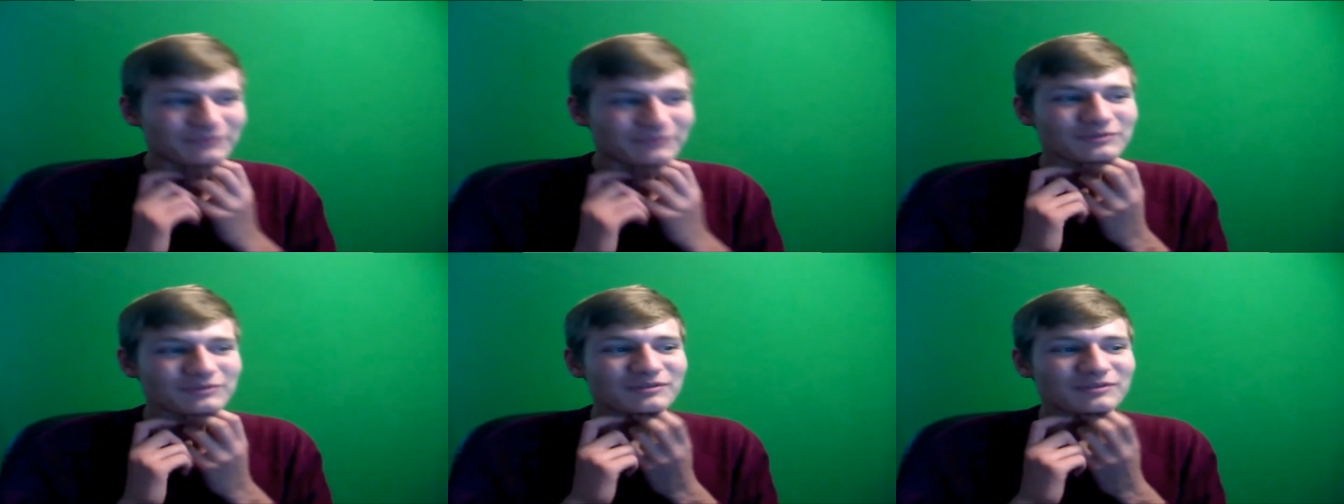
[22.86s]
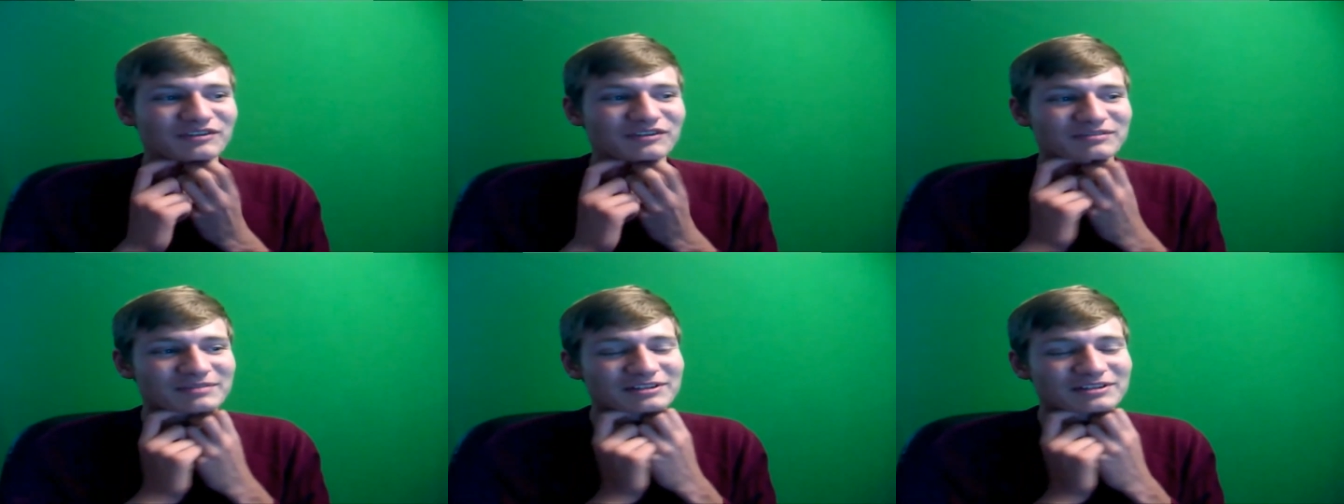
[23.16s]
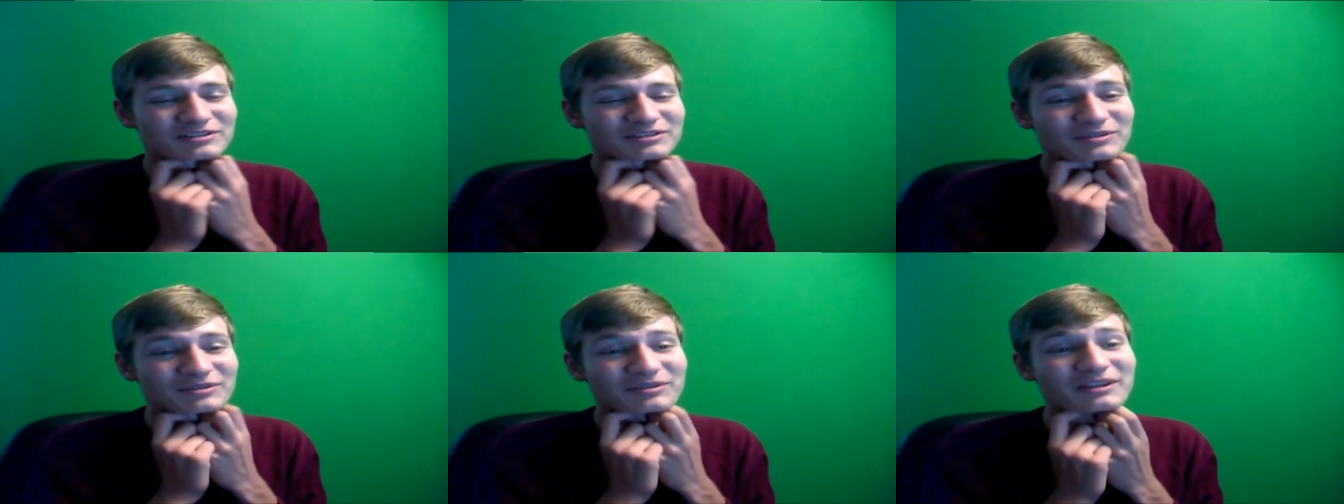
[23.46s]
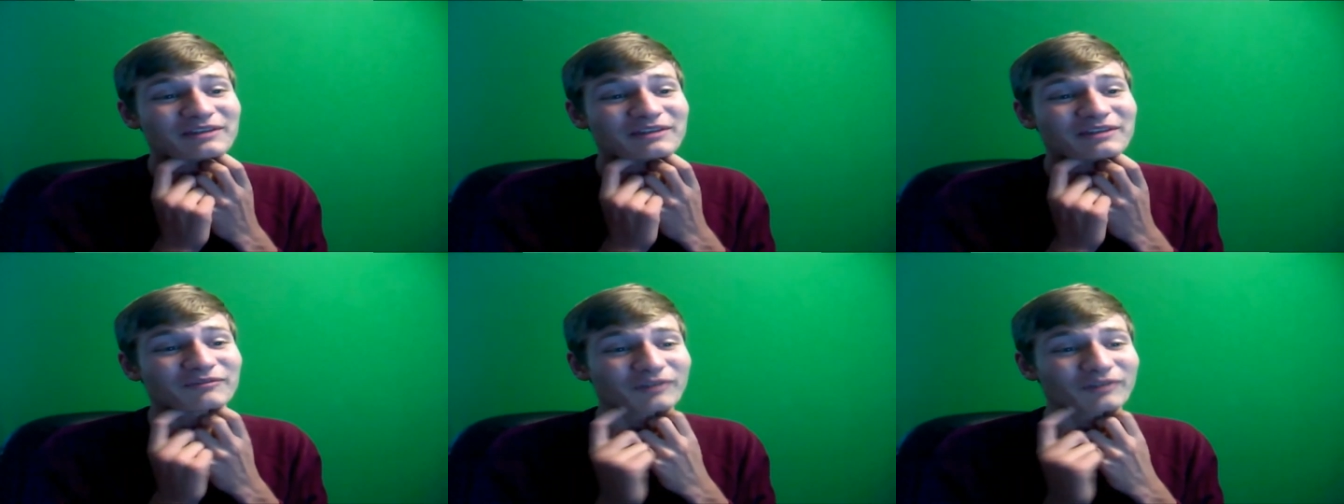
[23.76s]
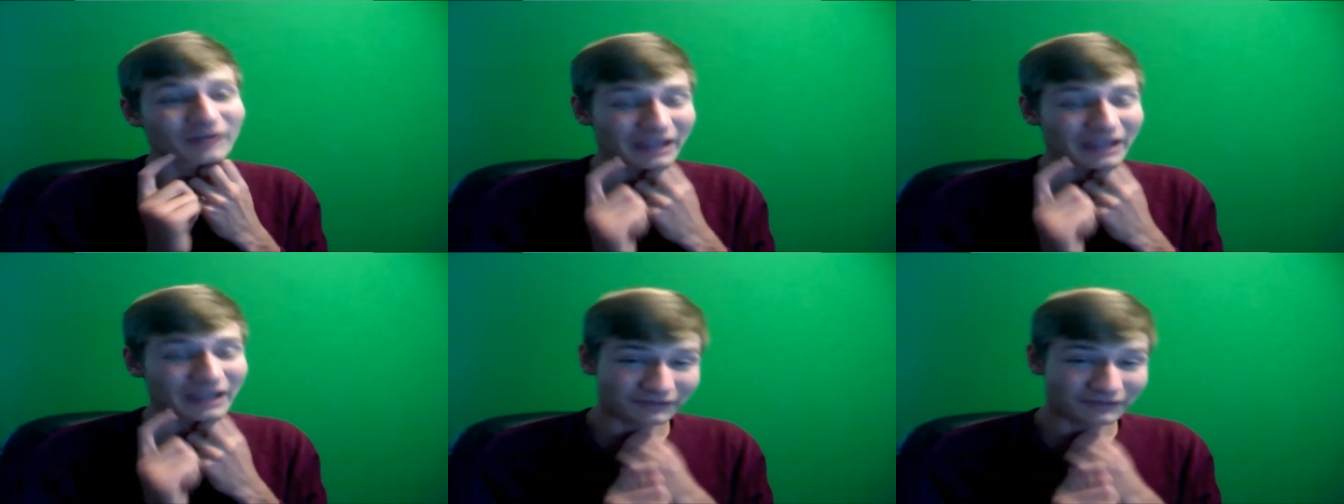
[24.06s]
I'm doing a special thing.
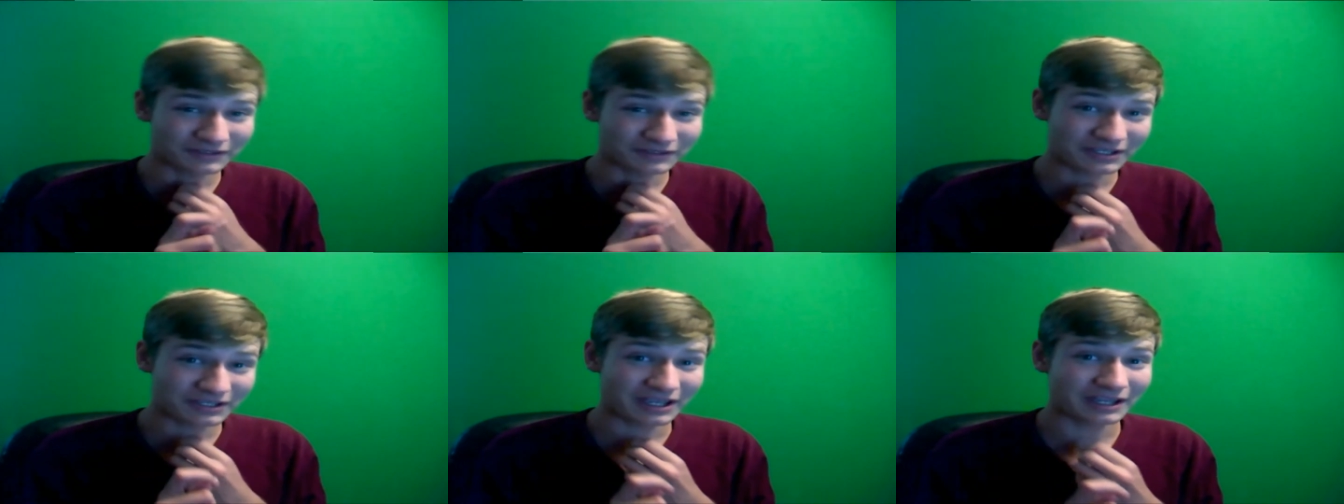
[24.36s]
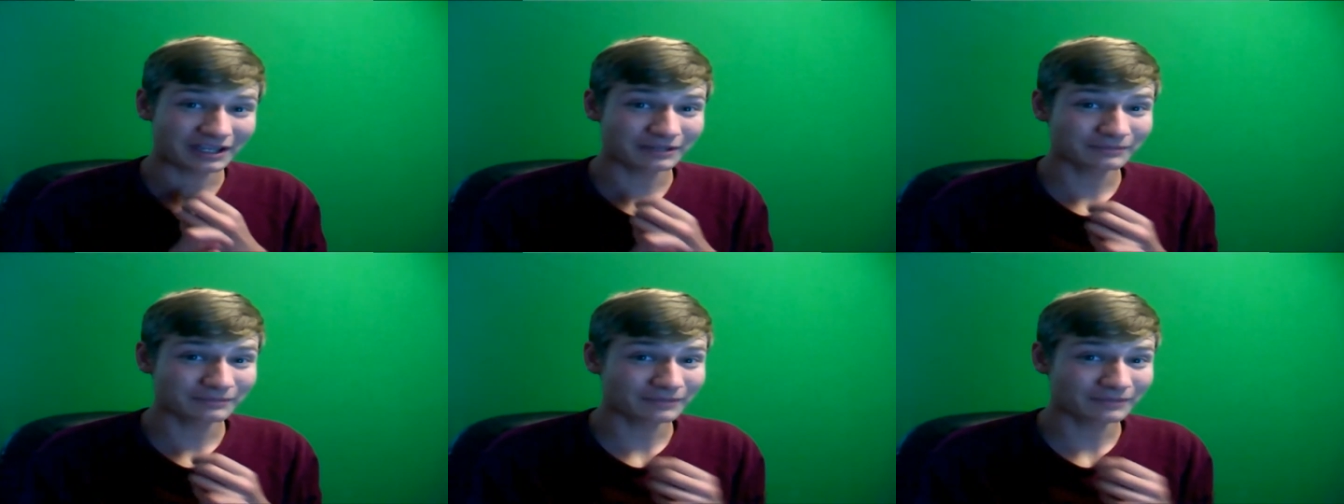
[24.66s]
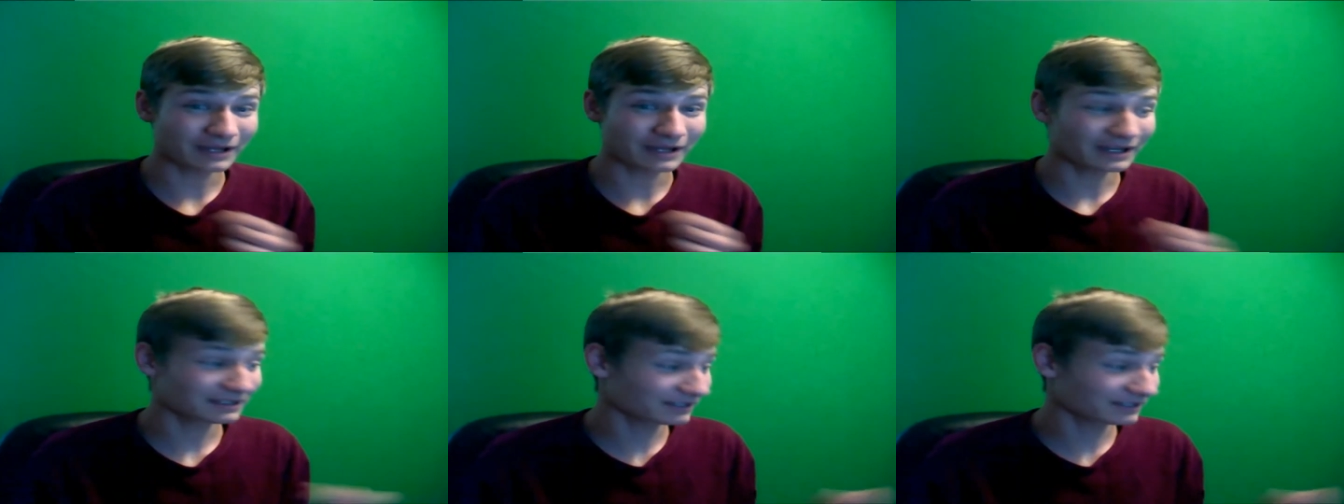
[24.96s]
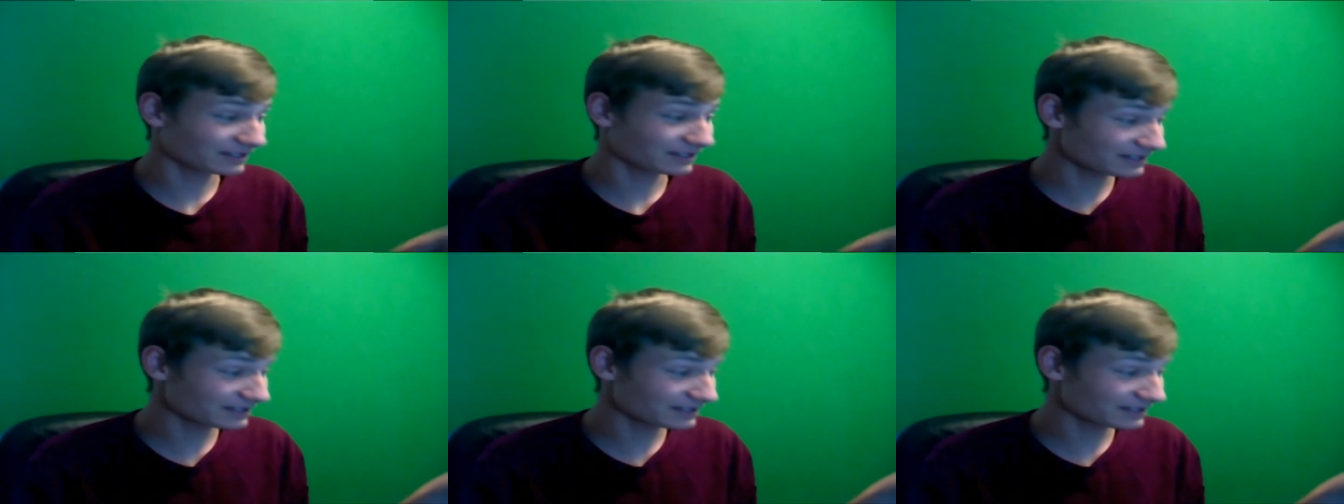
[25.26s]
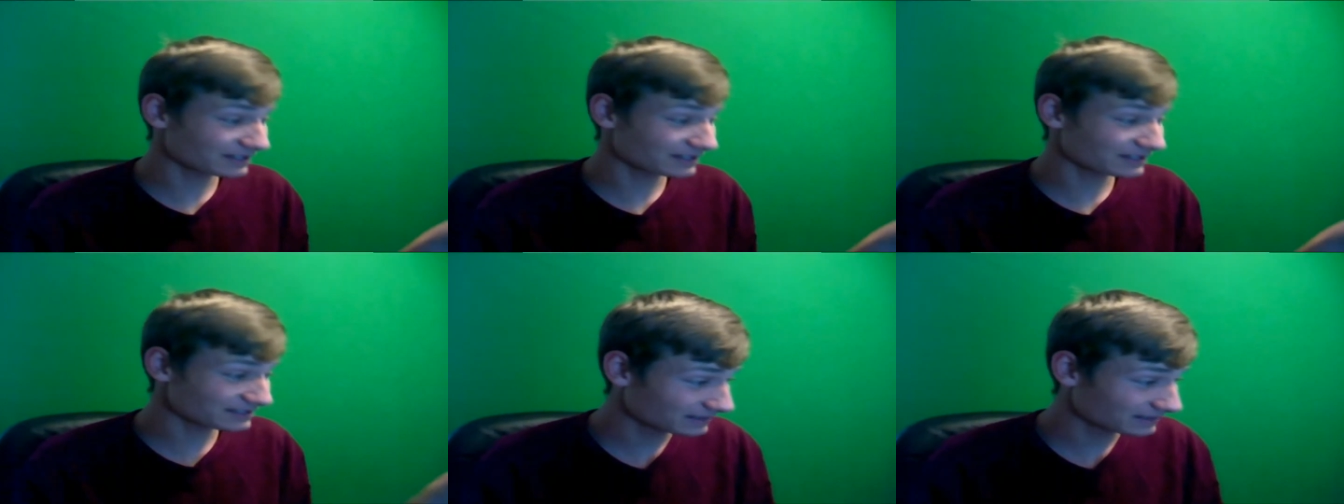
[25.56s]
For every time I
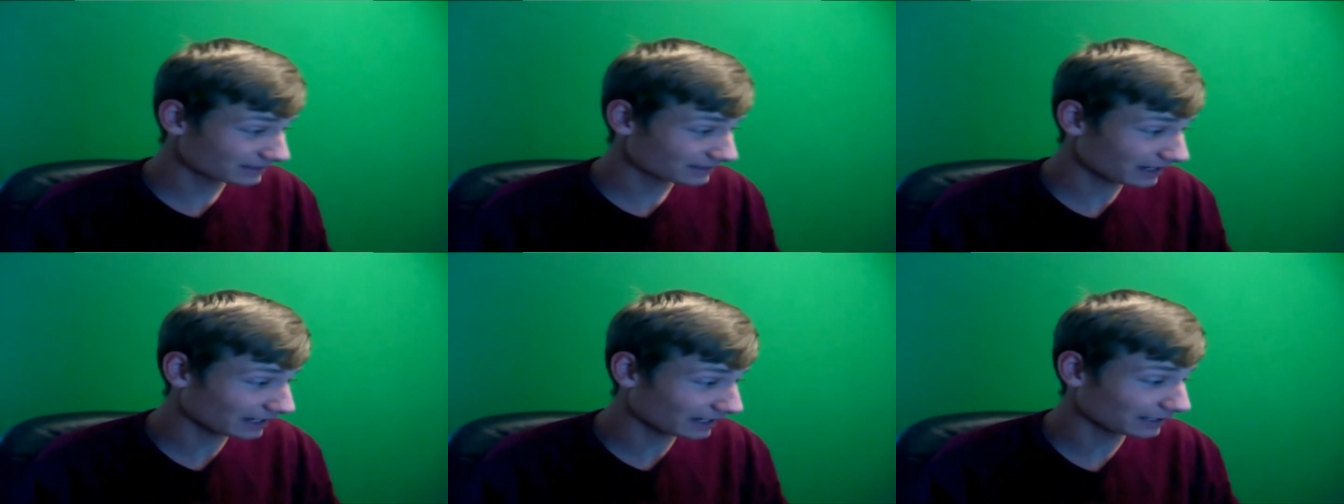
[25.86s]
cuss,